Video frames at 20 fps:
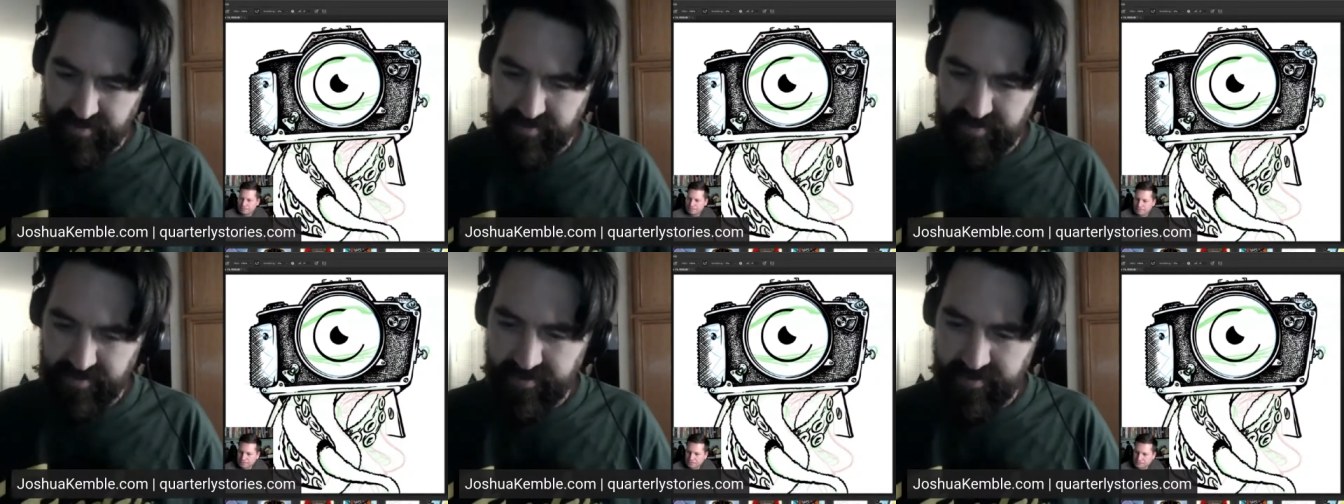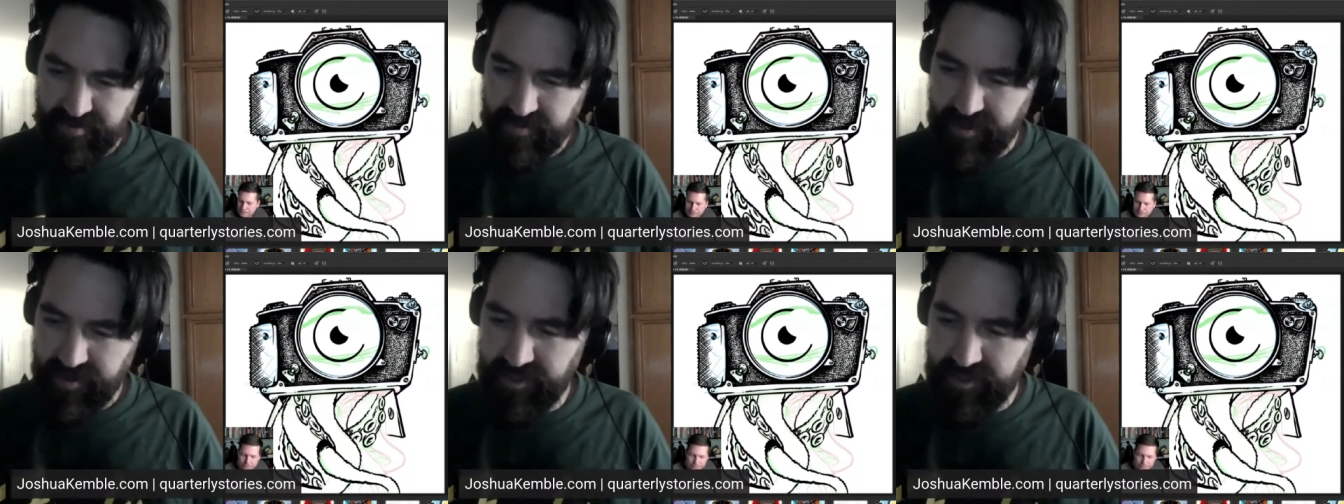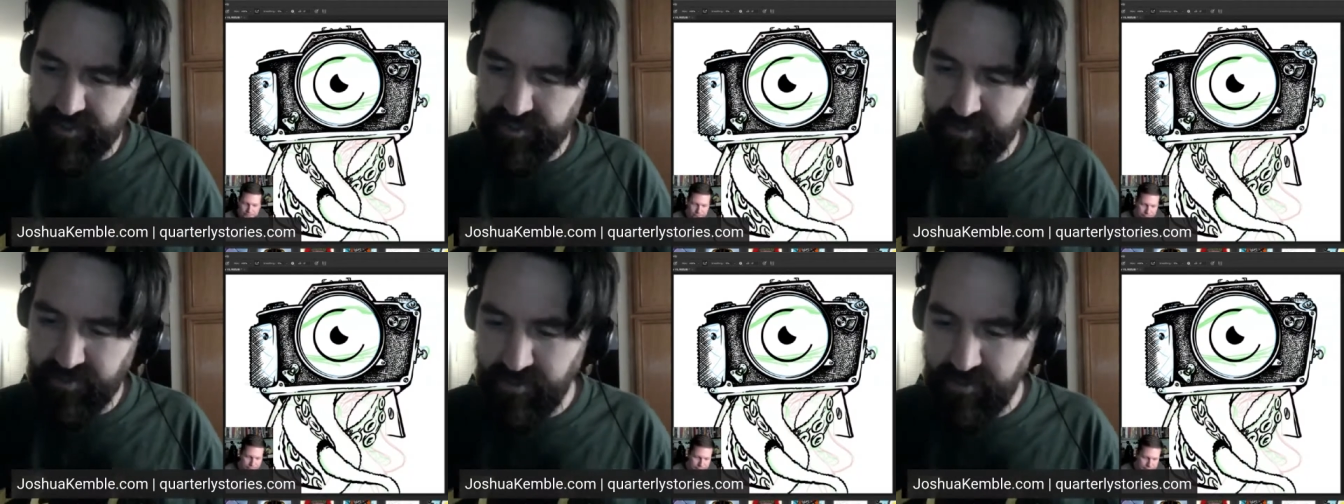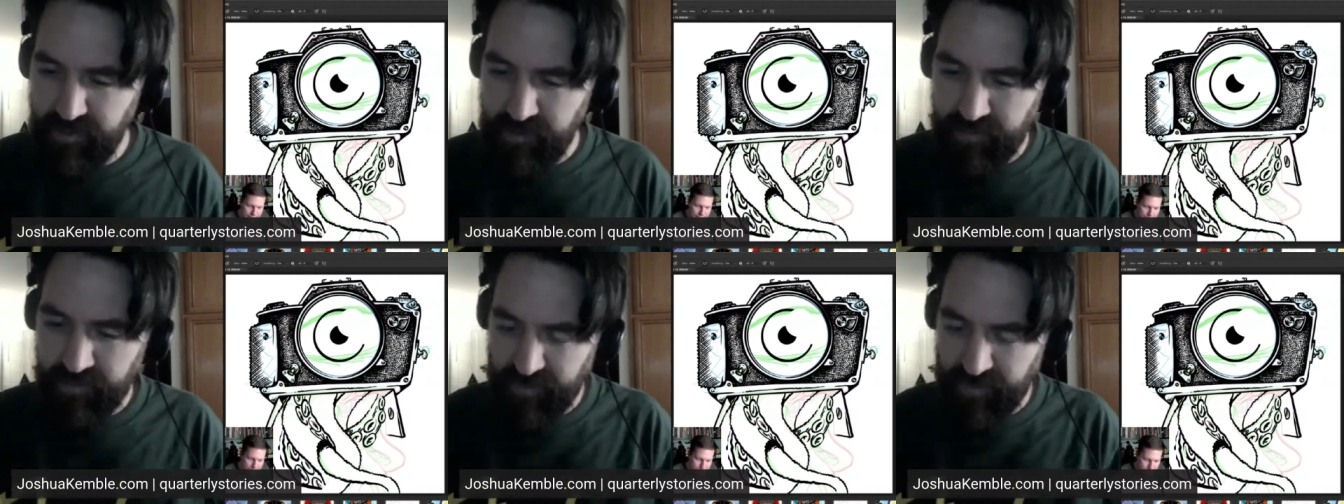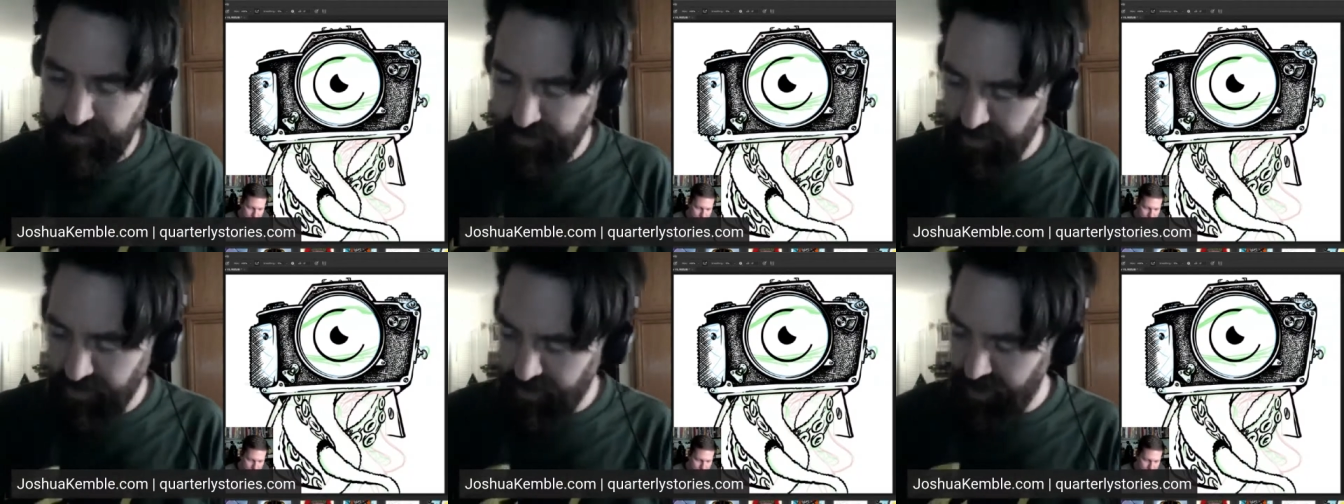Okay, do you remember the
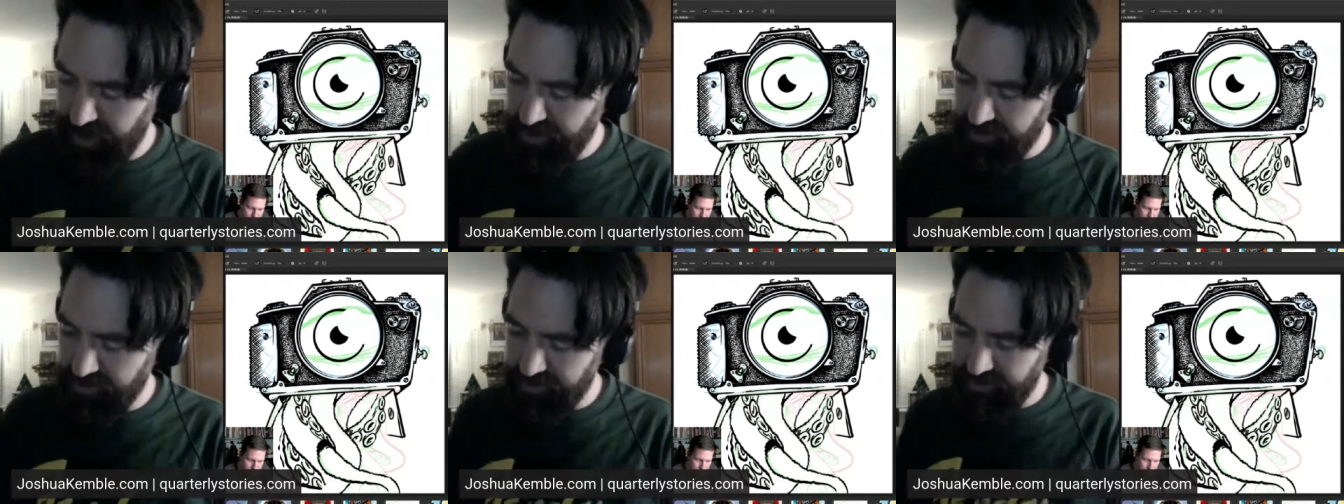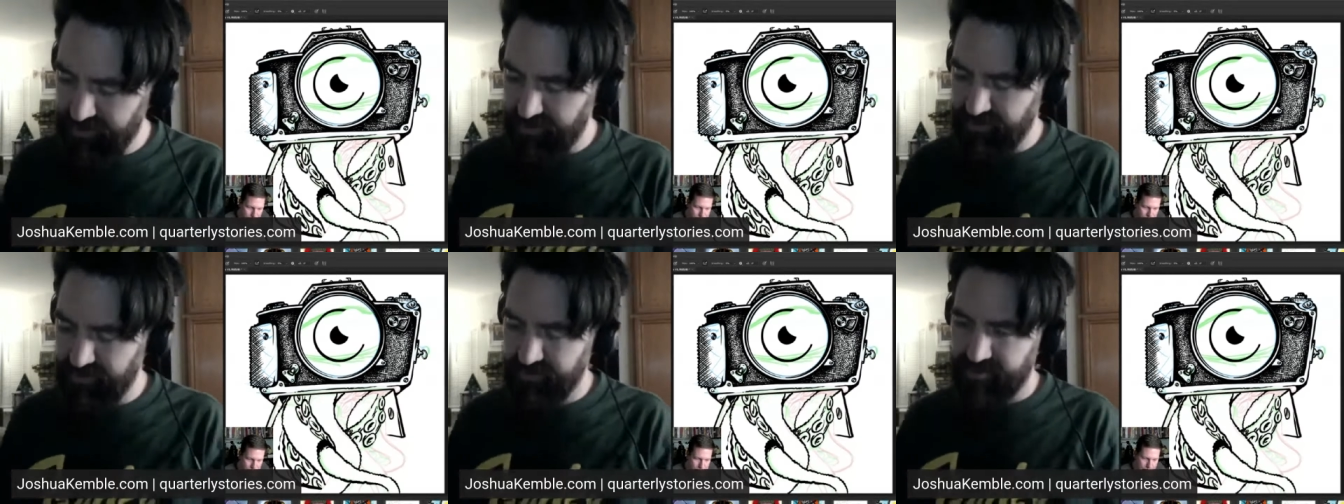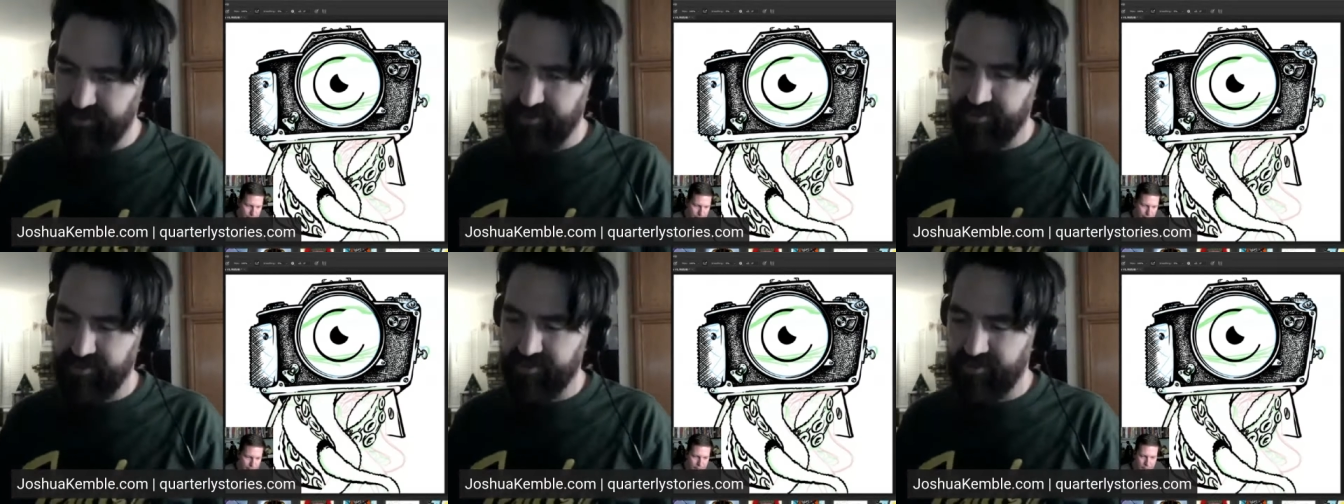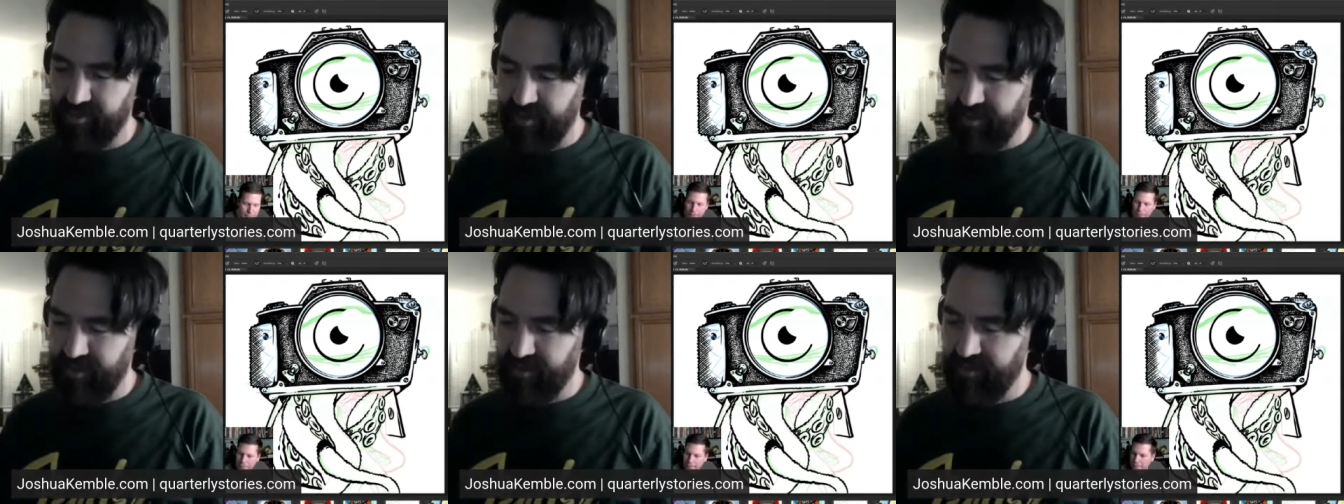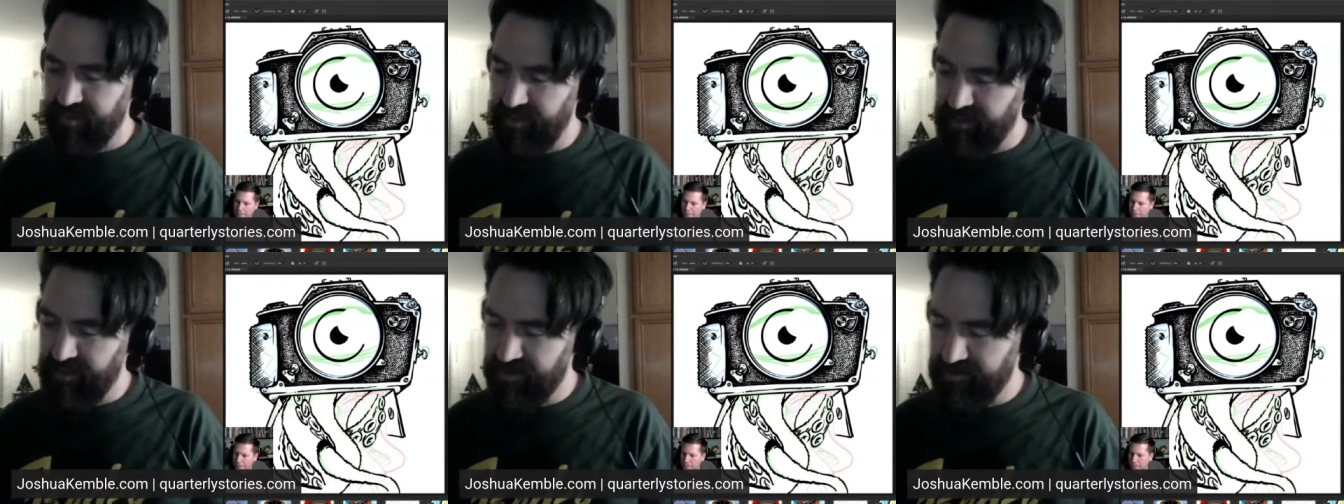plot, or it's just like,
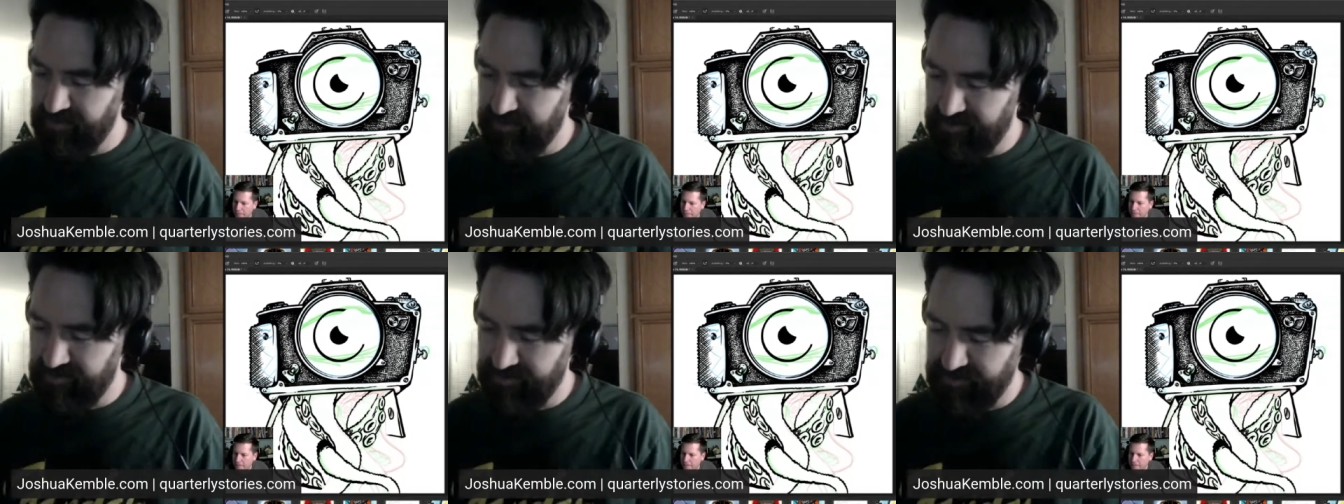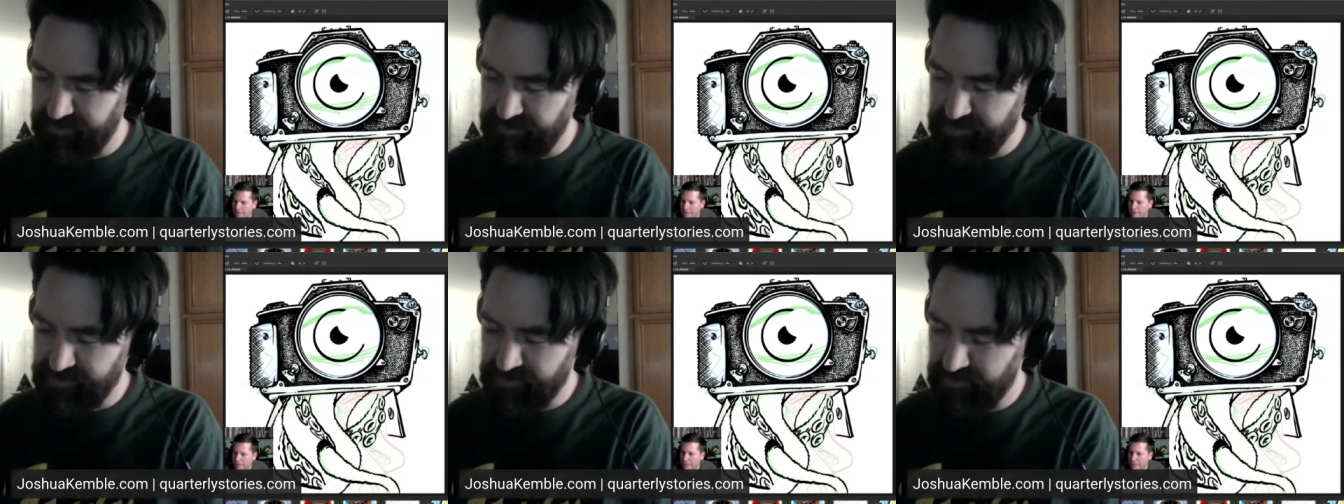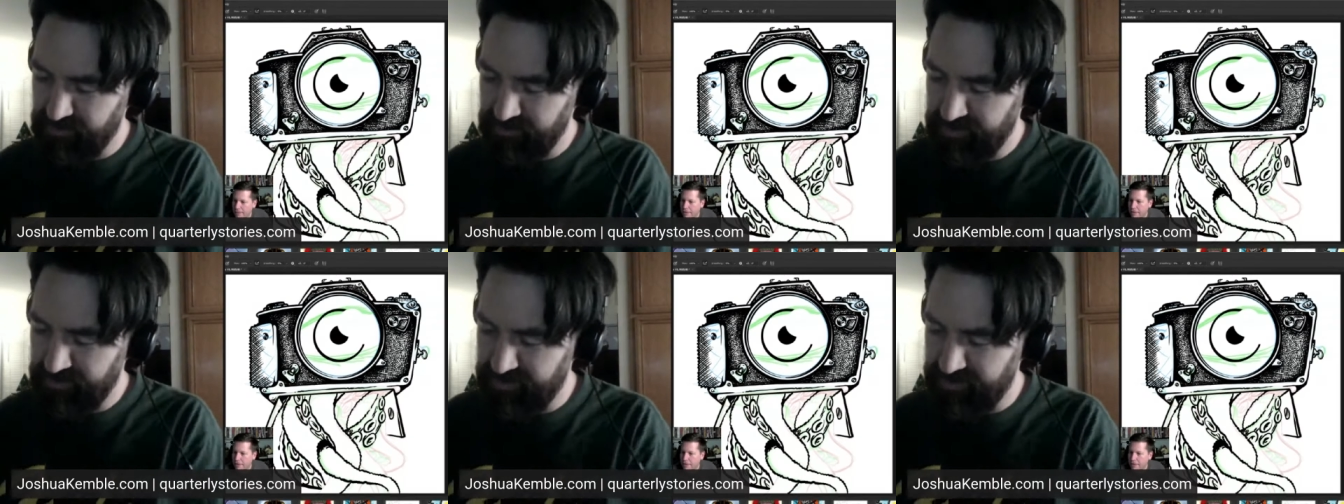I don't know, it was cool?